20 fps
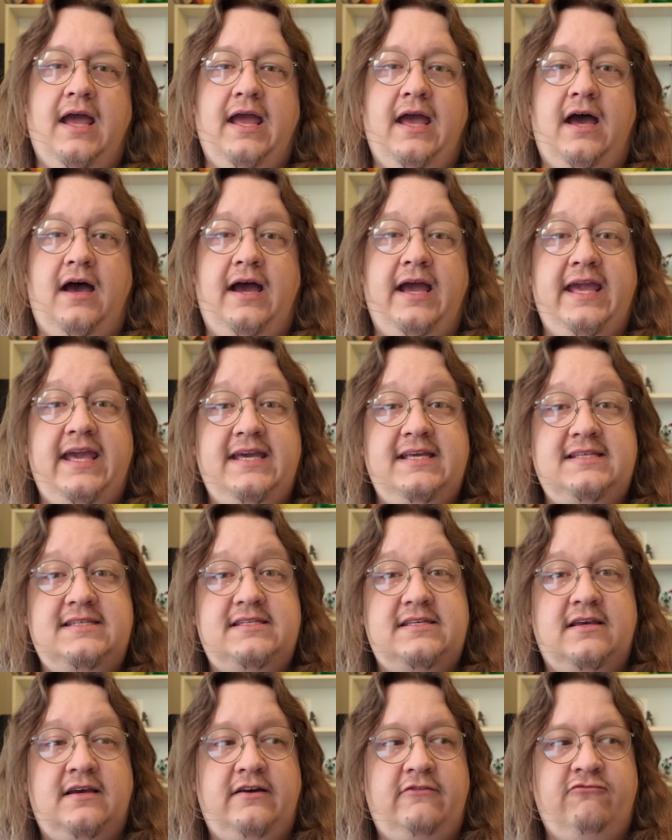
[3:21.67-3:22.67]
Uh,
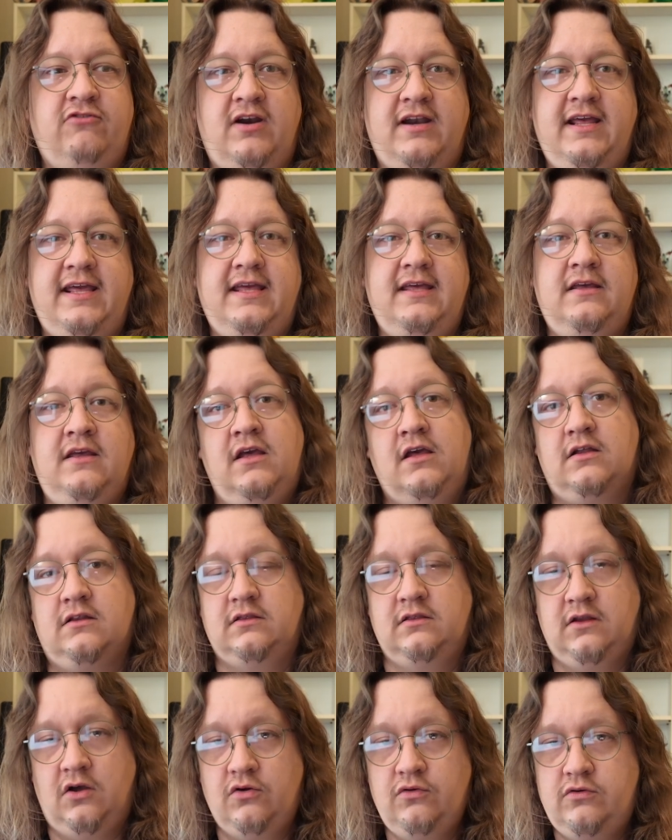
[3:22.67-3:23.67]
is uh, running
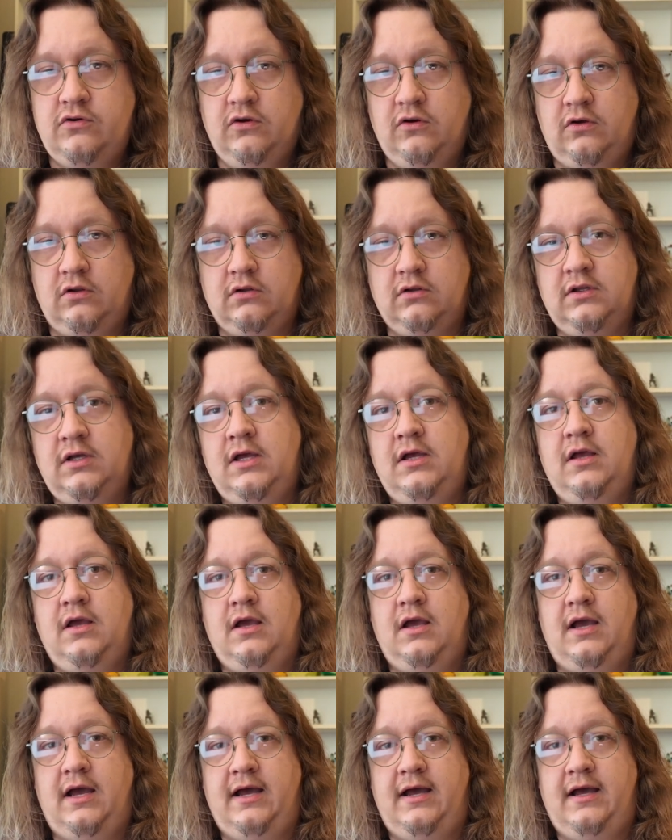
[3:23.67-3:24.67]
local
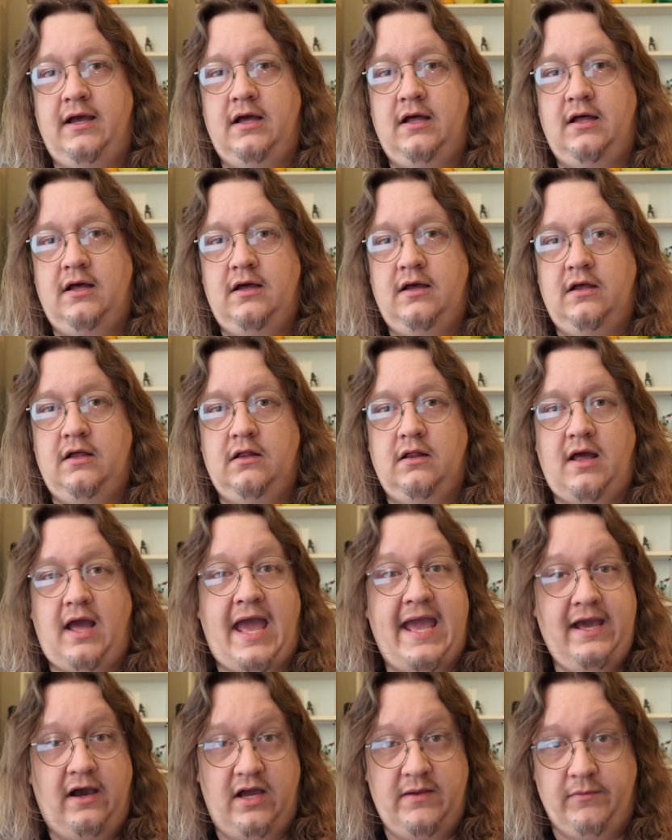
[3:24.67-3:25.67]
uh,
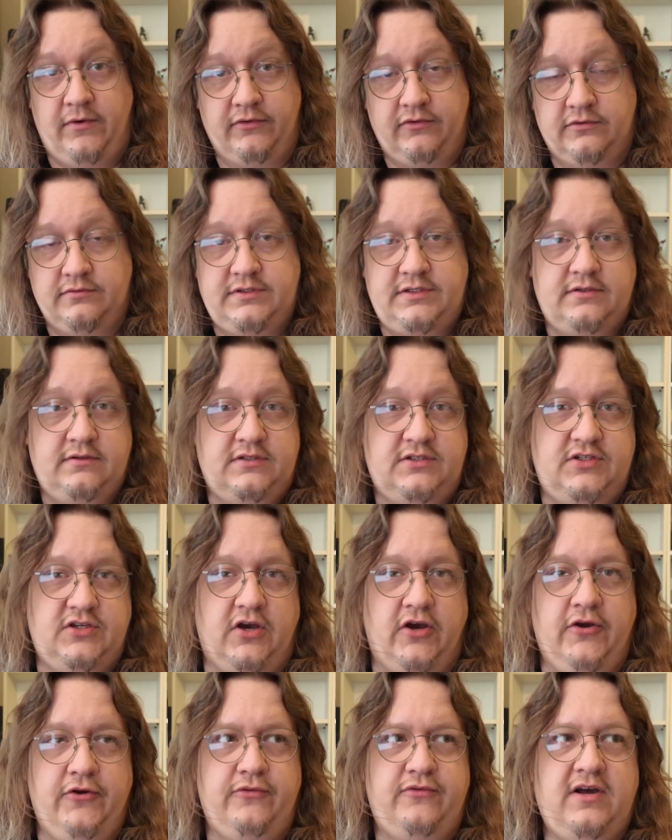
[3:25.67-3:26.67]
AI models,
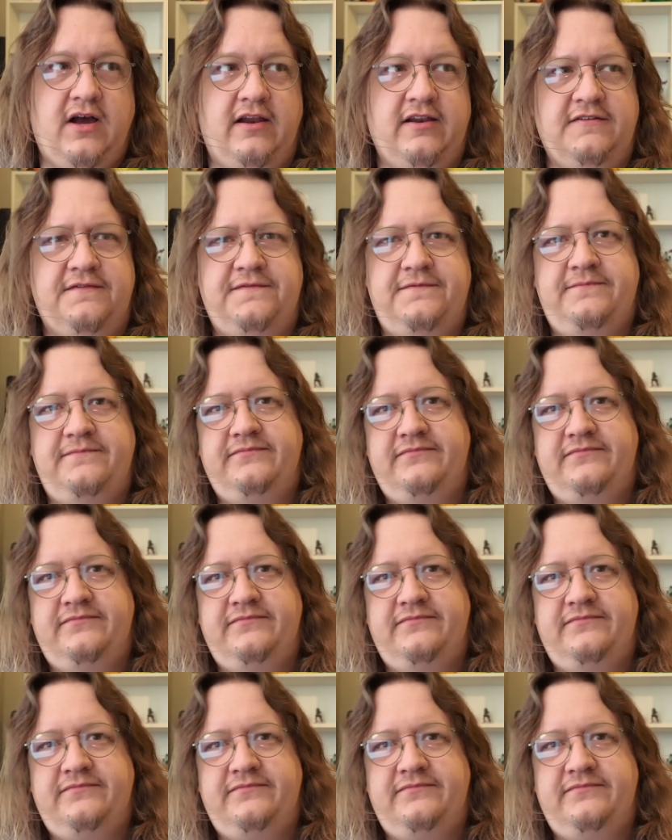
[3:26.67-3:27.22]
so kind of